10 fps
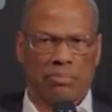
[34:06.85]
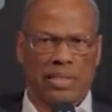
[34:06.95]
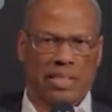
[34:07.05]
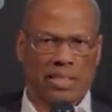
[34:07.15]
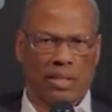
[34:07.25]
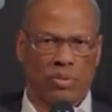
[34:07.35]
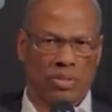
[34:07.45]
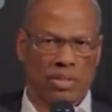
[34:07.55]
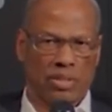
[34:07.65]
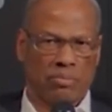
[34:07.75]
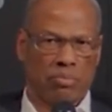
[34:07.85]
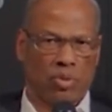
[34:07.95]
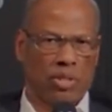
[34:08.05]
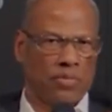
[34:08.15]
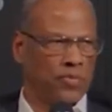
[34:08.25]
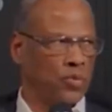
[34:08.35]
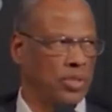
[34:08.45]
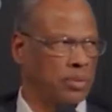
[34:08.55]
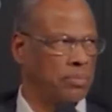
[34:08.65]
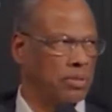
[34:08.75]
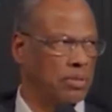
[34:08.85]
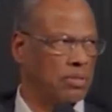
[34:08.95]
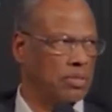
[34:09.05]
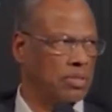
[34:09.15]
make housing more affordable